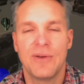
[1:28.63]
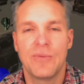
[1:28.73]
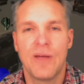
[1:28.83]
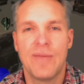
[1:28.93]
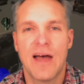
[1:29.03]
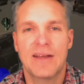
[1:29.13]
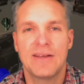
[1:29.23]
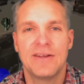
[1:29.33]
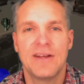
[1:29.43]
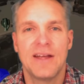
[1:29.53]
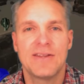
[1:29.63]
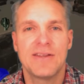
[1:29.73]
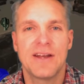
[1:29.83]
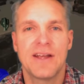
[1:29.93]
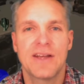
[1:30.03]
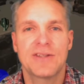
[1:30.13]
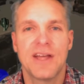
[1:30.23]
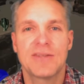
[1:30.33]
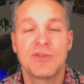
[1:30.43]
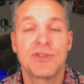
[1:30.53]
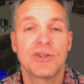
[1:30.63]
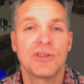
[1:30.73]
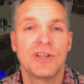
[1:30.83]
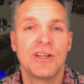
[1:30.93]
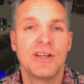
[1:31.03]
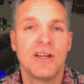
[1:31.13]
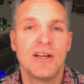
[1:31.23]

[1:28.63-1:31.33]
way back in the day to the NES days, but certainly